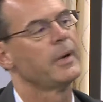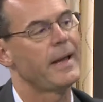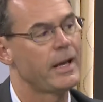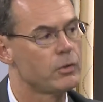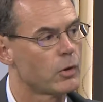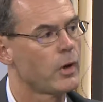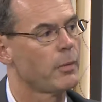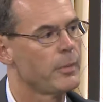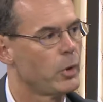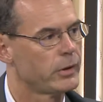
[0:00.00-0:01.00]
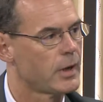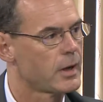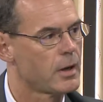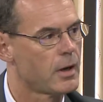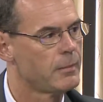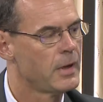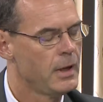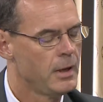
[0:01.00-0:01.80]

but annualcreditreport.com